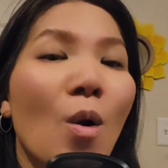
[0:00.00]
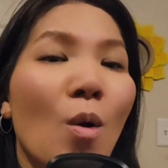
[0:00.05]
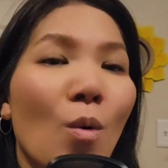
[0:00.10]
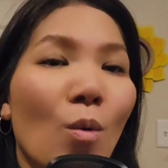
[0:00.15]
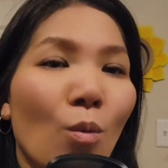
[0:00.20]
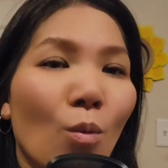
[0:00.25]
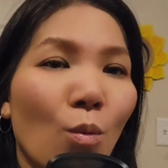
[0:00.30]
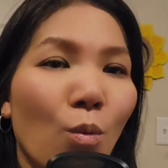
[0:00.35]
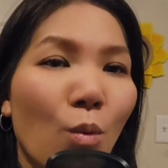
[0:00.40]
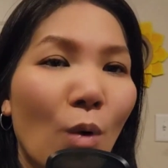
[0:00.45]

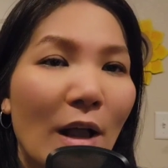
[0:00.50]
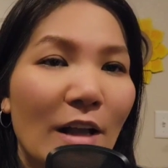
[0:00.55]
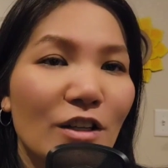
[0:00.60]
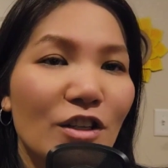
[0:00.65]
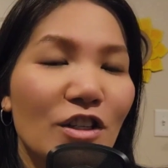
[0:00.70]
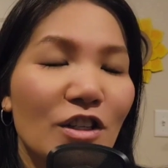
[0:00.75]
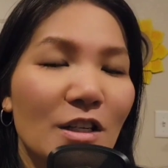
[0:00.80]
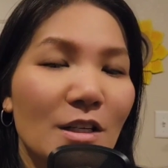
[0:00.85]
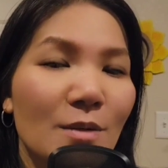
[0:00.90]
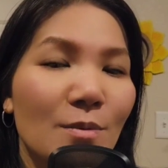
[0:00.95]
When
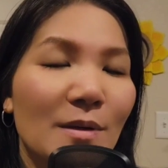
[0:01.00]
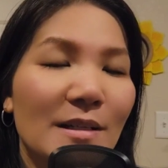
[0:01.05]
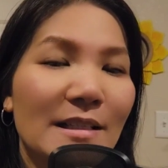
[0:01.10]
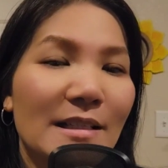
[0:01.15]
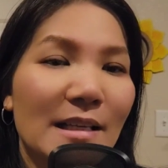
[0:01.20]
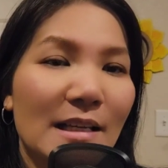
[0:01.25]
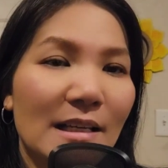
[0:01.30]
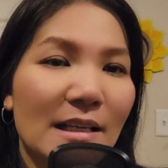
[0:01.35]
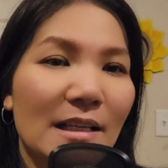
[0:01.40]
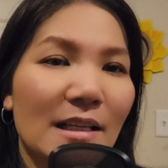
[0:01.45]
she
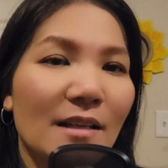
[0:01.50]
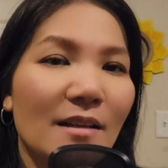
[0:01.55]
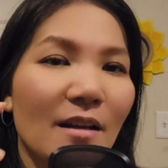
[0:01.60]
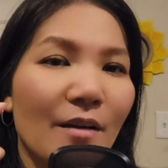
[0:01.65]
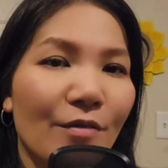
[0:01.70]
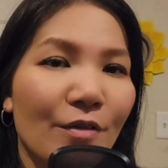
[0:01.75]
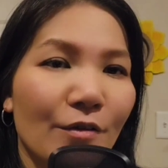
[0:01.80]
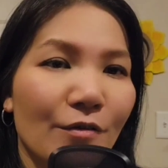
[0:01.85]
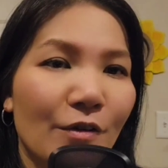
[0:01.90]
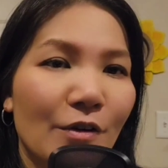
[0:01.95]
was in
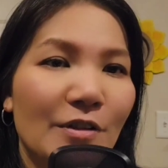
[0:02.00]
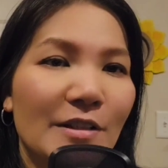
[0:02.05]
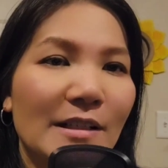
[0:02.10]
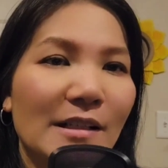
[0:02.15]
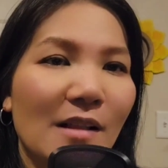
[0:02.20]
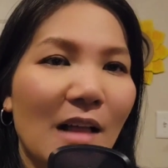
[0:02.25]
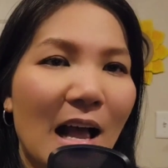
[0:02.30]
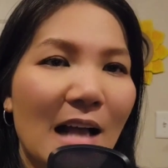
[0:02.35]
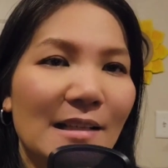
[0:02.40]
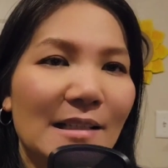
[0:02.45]
the first
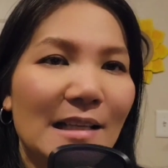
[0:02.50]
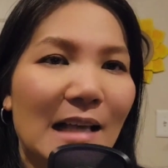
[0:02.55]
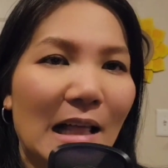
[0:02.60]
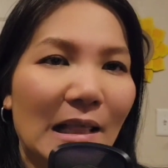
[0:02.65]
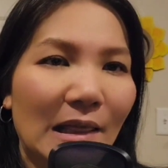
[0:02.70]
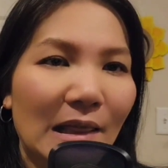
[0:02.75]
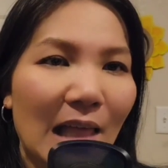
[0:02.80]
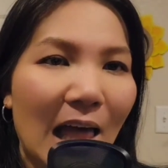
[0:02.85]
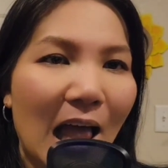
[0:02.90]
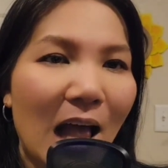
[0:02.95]
class
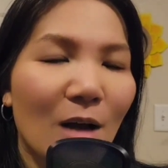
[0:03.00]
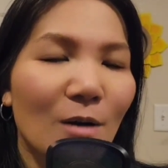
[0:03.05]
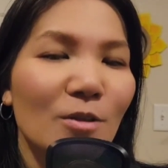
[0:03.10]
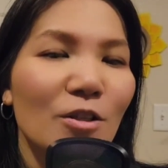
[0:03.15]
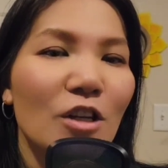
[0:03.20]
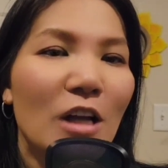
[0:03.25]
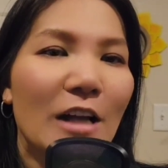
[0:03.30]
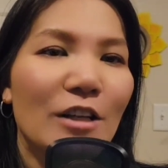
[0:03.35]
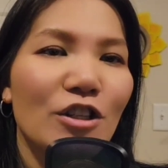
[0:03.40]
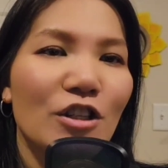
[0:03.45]

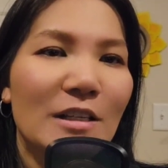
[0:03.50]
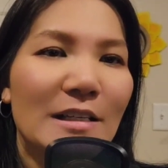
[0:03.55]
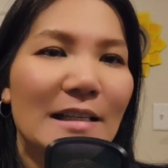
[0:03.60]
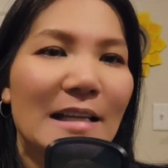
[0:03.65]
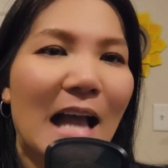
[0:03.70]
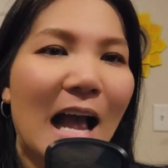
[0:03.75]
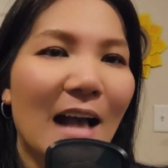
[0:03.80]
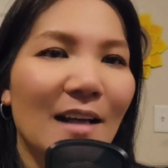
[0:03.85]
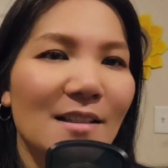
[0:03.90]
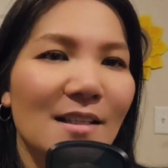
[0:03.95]
lounge,
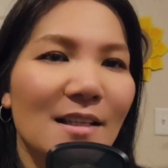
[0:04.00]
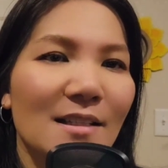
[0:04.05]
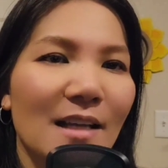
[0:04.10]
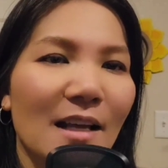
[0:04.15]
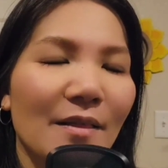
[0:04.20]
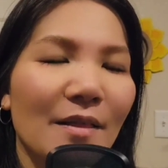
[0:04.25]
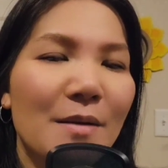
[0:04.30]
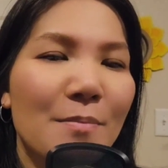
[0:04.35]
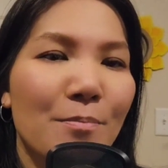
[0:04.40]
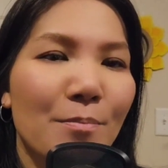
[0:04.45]
she
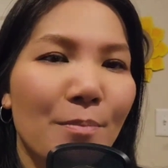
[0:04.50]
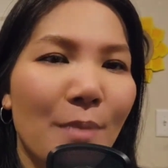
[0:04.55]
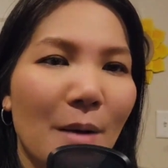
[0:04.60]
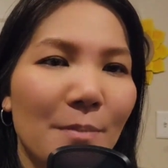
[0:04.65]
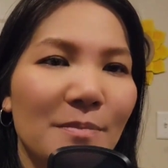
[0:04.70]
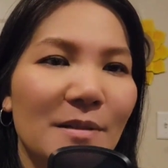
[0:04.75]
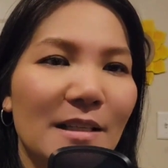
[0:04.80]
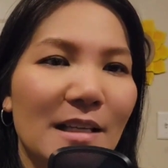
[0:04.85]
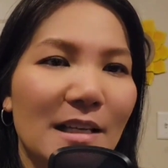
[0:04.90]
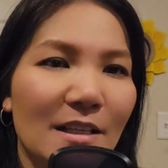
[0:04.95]
accidentally
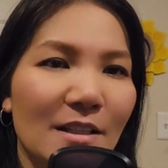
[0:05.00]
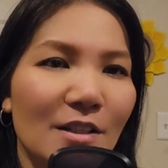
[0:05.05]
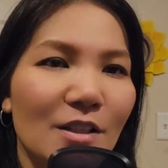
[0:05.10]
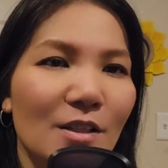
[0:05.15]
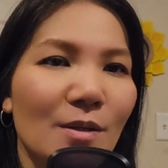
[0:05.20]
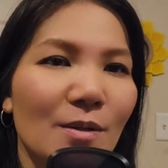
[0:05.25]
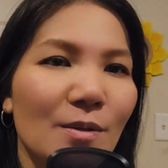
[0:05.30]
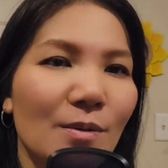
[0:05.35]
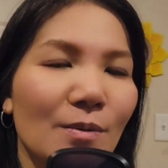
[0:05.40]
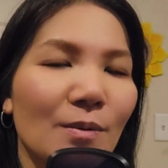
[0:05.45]
bumps
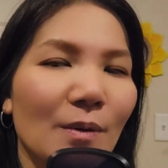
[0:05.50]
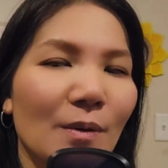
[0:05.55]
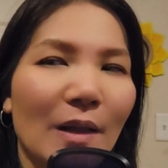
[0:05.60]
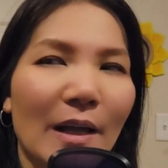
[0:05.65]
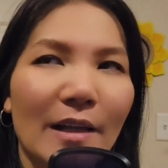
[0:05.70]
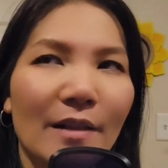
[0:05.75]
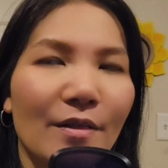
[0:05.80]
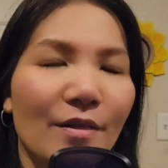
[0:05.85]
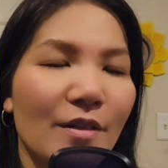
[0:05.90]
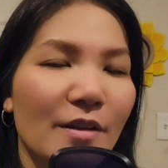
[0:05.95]
into
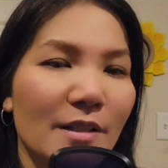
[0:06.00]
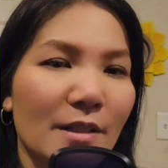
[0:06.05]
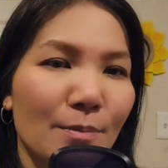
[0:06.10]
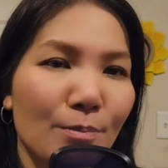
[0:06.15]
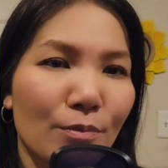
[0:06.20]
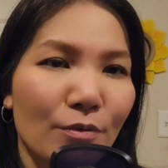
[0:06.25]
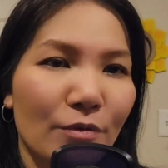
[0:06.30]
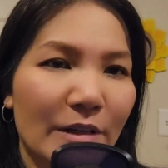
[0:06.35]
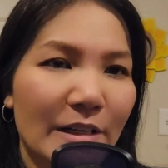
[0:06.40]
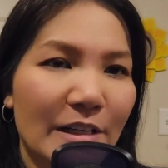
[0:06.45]
like this
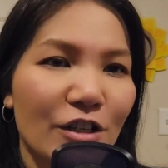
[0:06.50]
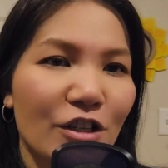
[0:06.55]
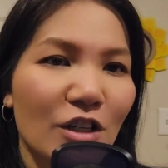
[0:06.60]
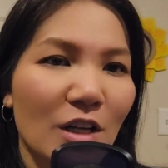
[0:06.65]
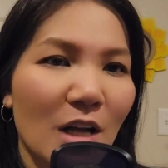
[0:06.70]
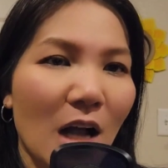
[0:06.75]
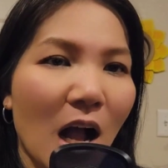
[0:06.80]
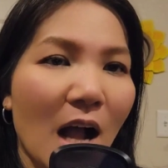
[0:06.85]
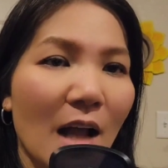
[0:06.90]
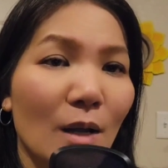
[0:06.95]
British
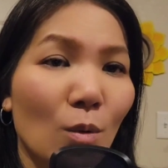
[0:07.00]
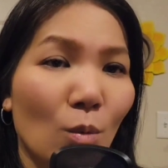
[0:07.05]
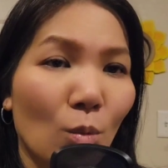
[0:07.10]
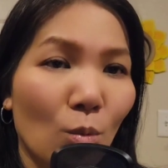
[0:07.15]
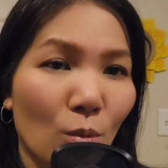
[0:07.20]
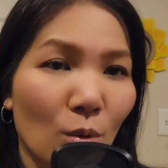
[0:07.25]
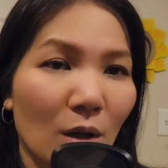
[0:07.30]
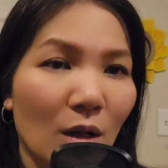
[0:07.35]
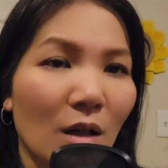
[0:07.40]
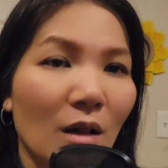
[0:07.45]
guy,
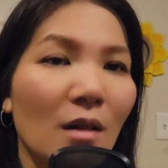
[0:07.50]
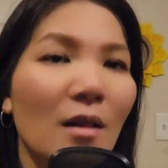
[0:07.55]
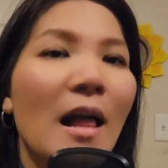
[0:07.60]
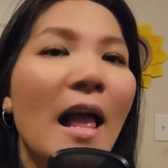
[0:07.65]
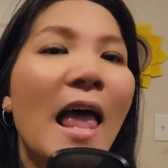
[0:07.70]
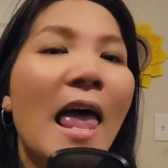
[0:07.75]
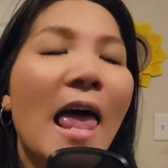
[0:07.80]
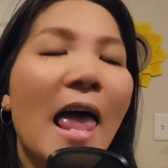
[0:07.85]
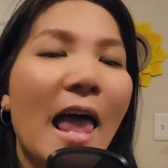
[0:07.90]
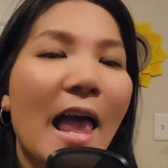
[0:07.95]
Will,
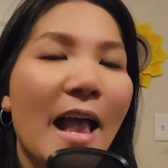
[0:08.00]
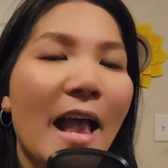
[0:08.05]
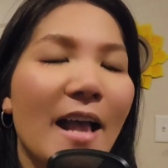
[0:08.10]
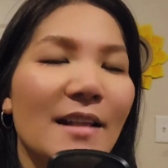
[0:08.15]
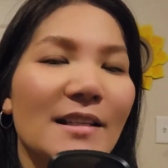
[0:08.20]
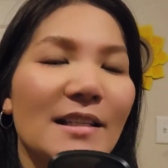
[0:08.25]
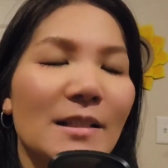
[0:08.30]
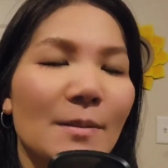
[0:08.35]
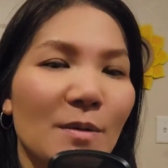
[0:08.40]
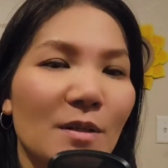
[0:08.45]

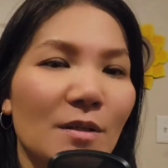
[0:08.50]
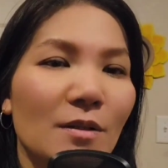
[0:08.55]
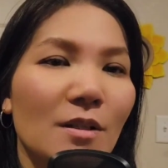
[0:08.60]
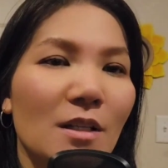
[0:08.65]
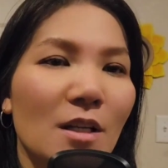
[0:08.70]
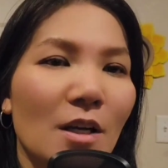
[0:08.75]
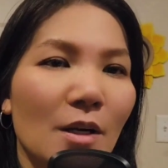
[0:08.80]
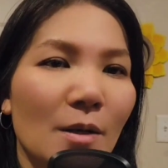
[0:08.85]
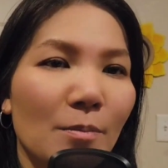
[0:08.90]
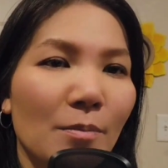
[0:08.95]
and
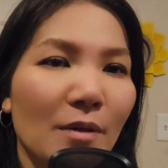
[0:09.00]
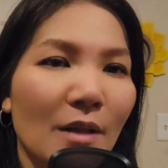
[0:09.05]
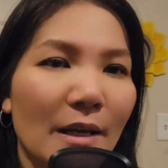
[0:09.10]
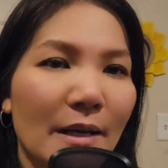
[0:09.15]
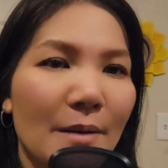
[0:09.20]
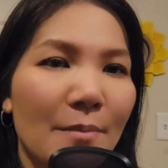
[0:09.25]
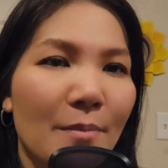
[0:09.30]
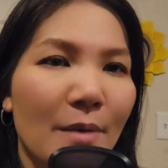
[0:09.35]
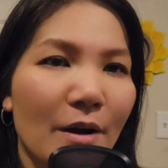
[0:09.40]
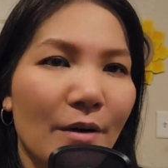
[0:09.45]
spills her
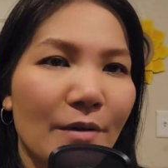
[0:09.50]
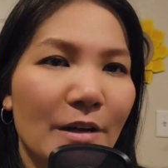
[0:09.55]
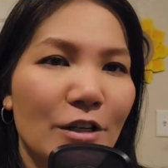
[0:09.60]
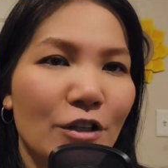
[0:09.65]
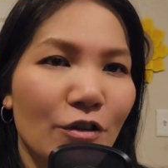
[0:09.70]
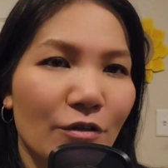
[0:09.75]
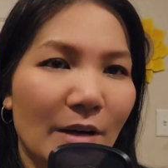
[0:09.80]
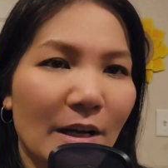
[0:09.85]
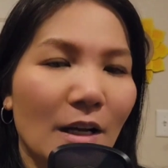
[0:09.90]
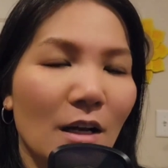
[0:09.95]
Bloody Mary
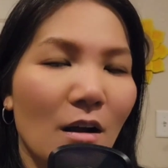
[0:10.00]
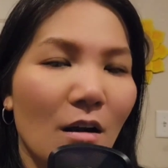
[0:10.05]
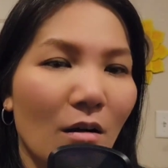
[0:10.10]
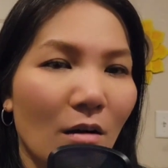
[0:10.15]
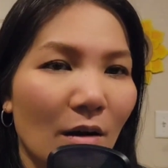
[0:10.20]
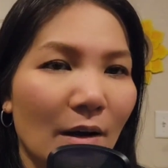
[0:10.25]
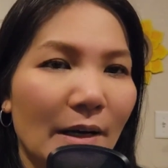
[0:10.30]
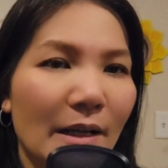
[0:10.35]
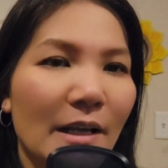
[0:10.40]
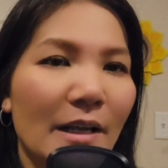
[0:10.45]
drink
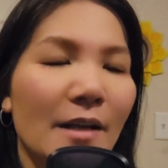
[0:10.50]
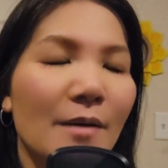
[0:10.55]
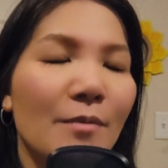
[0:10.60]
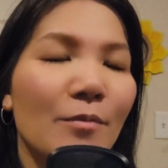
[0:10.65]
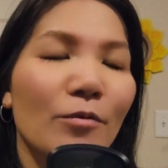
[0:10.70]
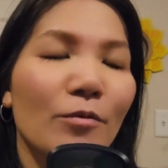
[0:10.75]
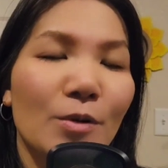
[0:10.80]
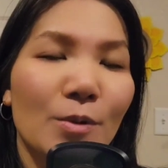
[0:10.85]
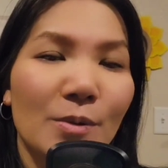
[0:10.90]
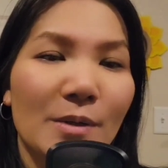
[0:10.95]
on
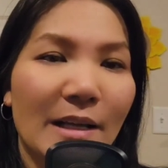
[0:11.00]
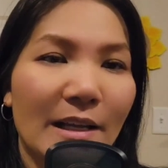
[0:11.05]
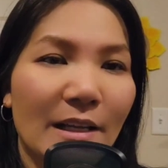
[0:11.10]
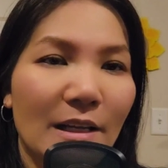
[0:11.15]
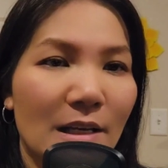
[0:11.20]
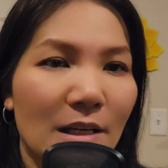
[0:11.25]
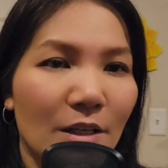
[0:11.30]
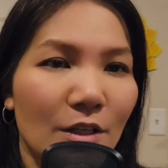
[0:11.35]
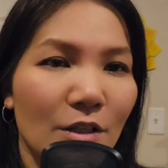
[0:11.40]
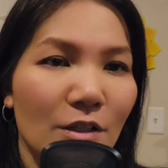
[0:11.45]
him, ruining
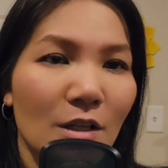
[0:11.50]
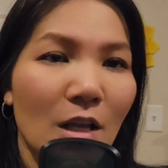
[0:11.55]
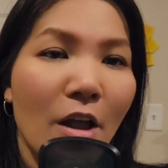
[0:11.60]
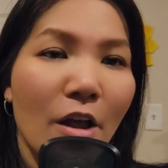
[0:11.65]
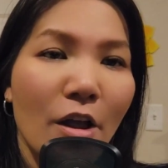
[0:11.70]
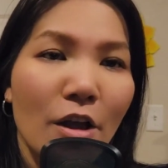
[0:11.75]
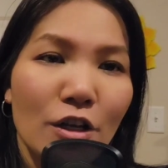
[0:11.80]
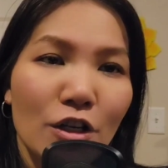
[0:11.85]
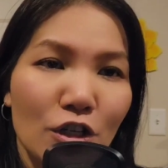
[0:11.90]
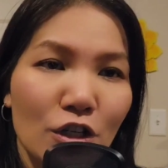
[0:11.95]
his
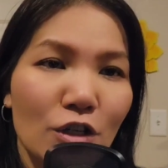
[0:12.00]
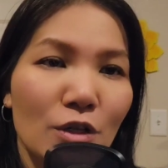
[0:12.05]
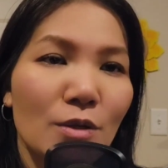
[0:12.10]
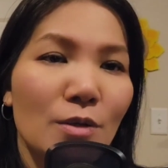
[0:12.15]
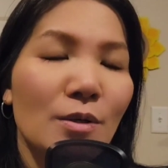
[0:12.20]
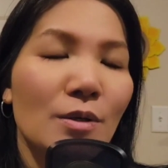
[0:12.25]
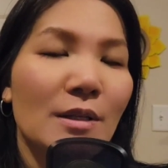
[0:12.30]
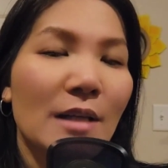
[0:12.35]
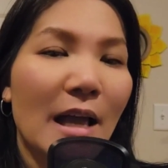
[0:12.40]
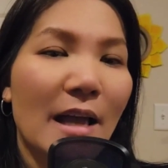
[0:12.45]

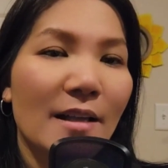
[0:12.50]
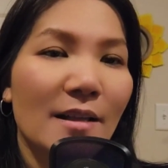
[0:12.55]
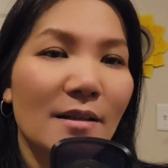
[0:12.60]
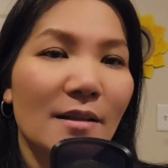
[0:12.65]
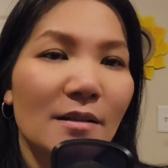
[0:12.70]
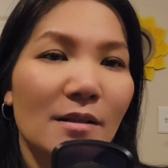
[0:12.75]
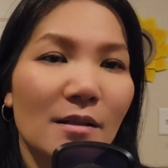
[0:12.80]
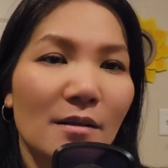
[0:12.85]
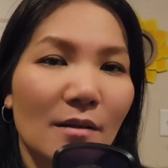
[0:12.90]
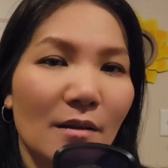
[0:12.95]
shoes
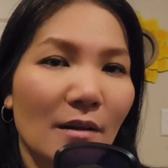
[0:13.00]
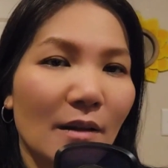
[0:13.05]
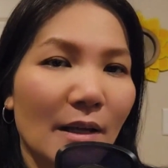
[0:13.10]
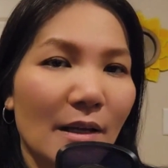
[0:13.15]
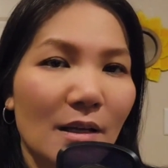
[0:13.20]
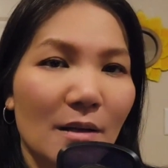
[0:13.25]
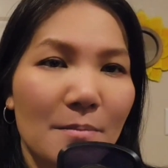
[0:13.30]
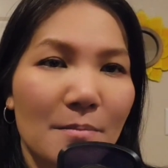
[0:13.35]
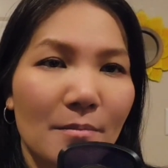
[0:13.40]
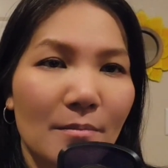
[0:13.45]
and like